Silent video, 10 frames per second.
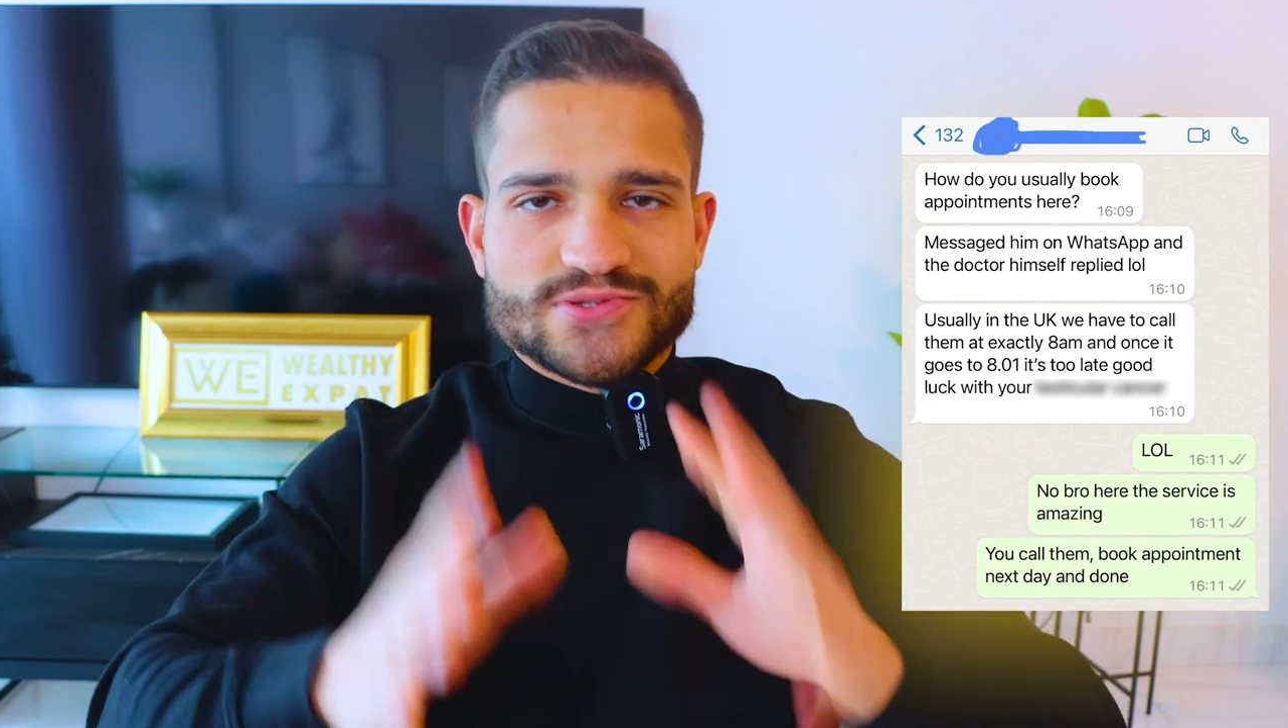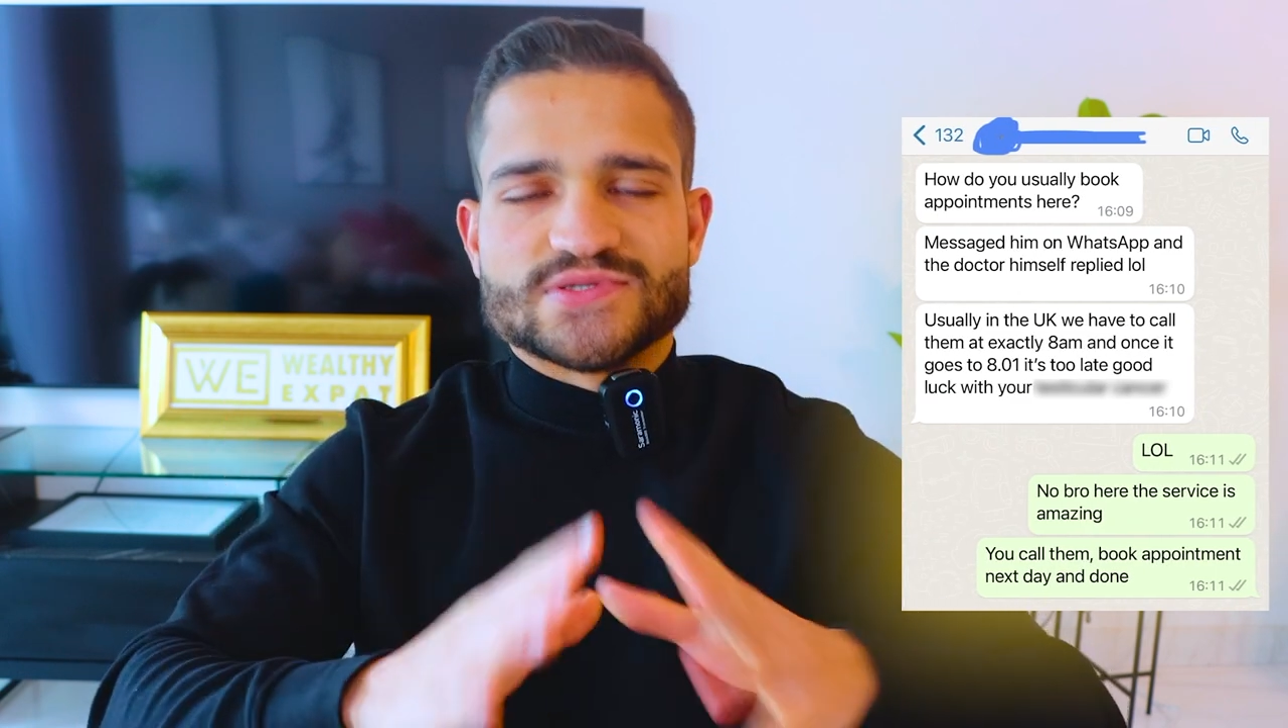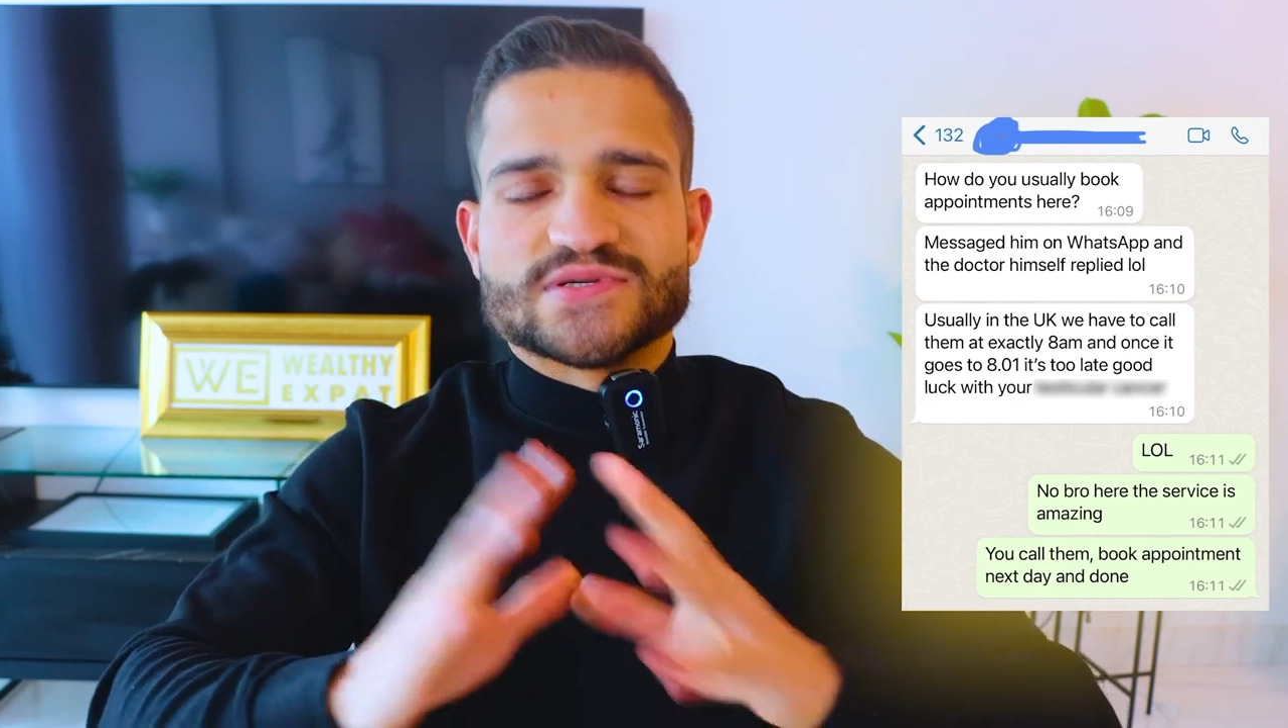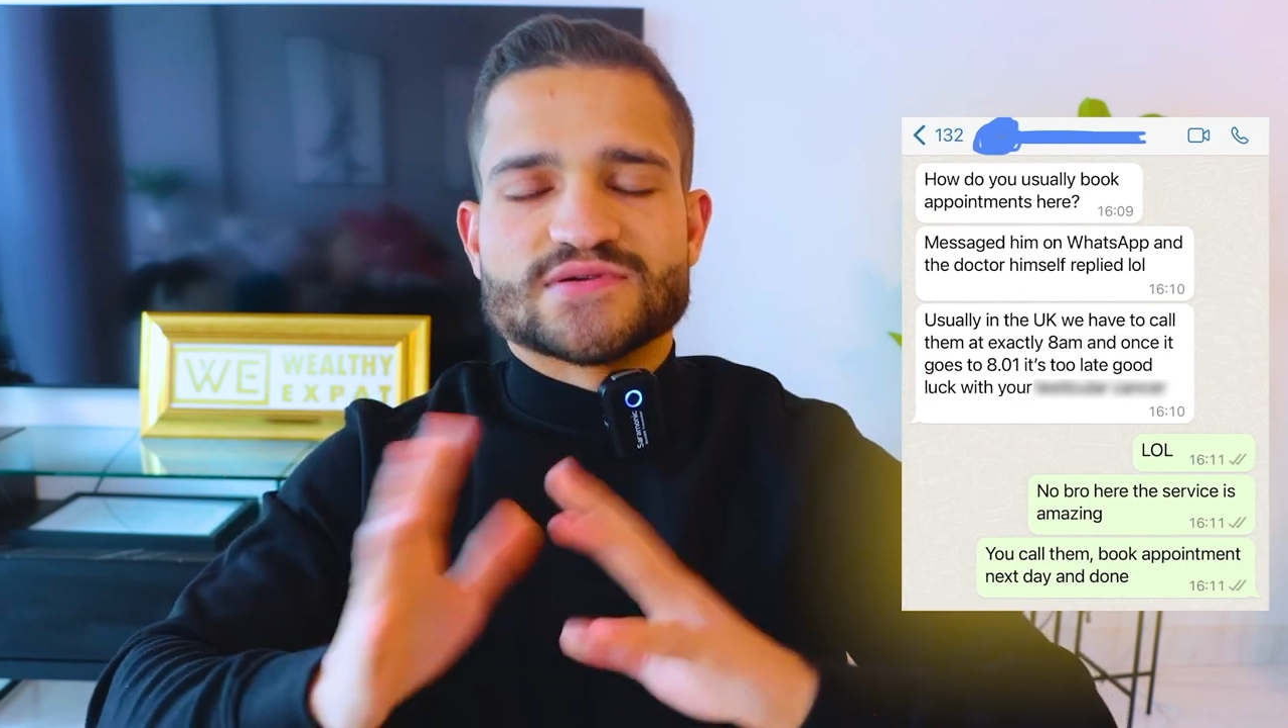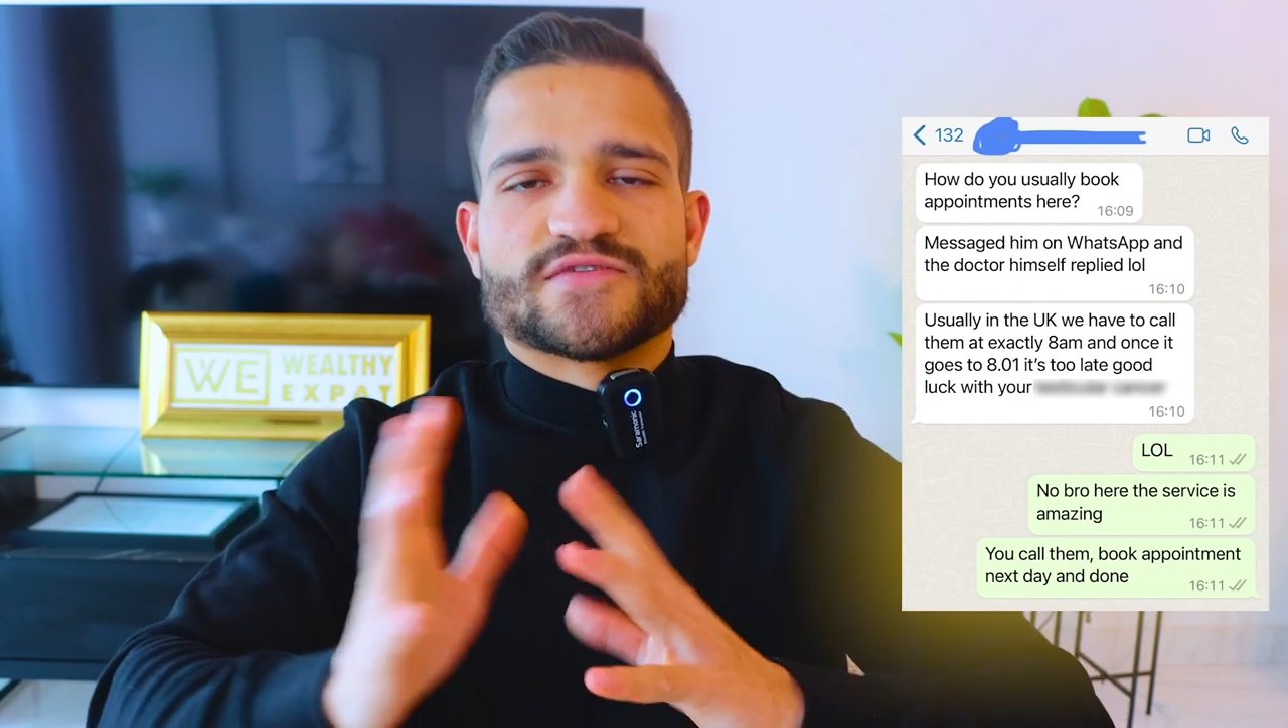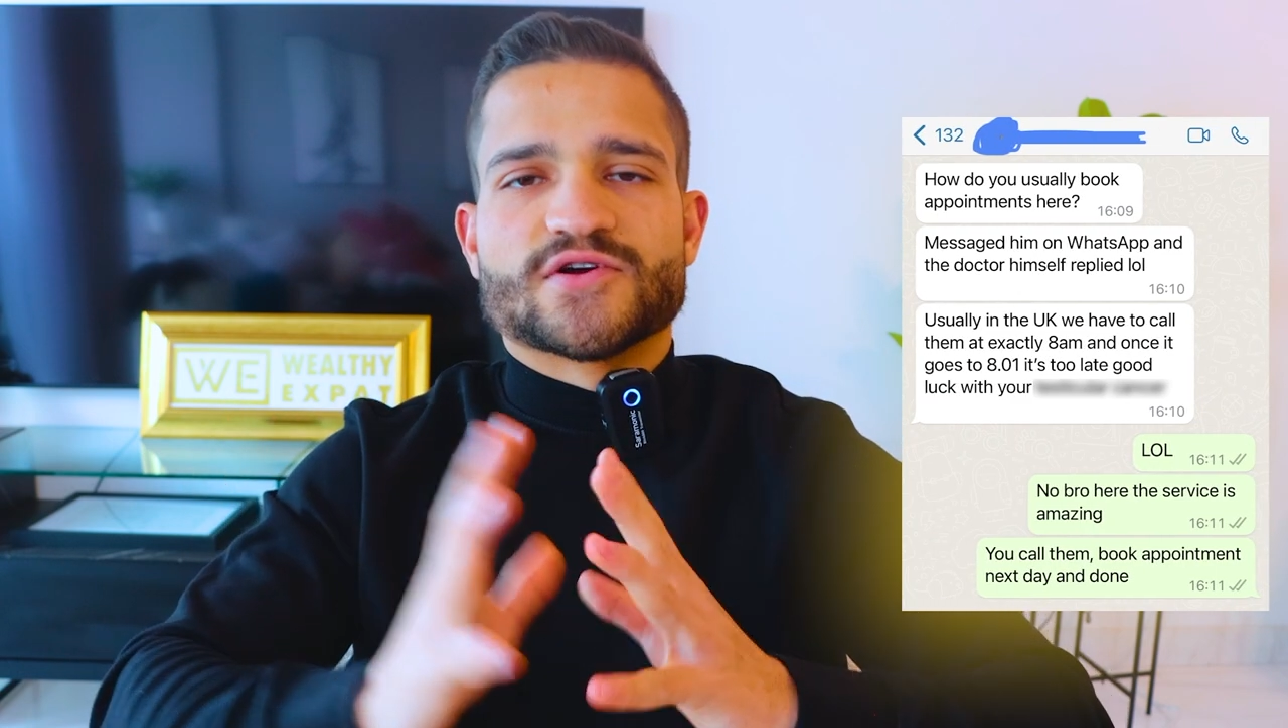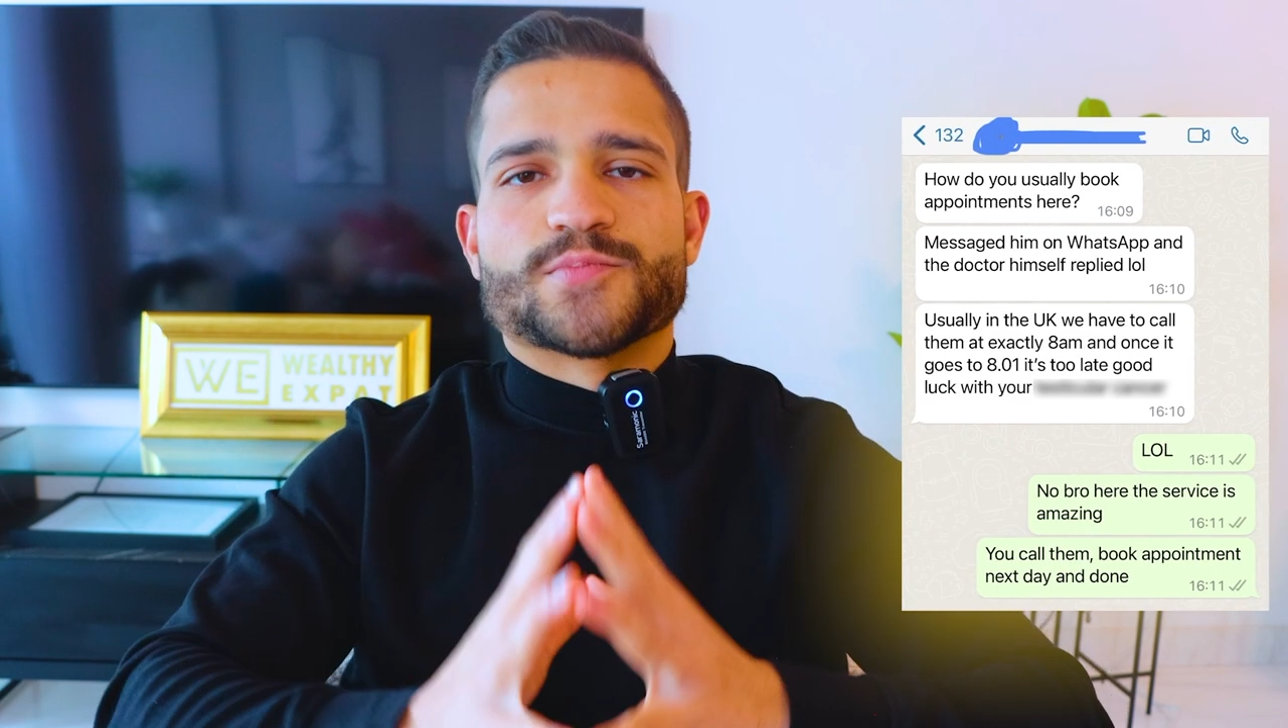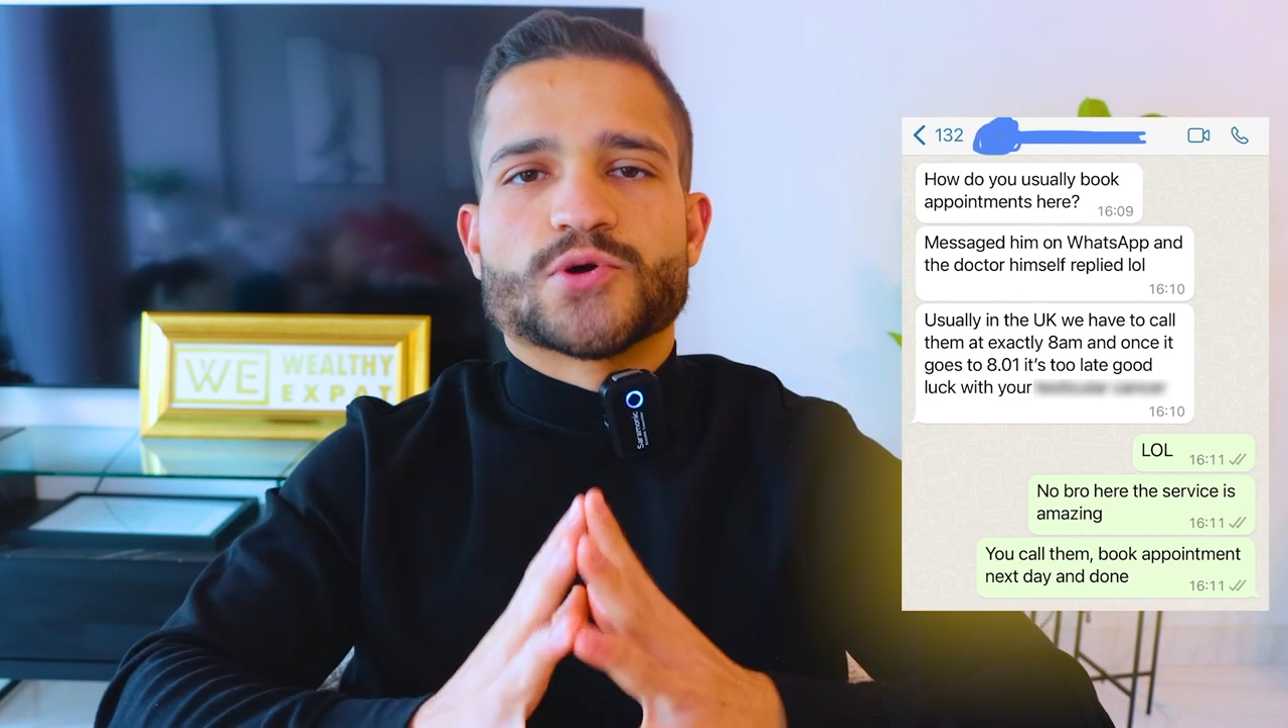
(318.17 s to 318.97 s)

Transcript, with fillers: so it's a very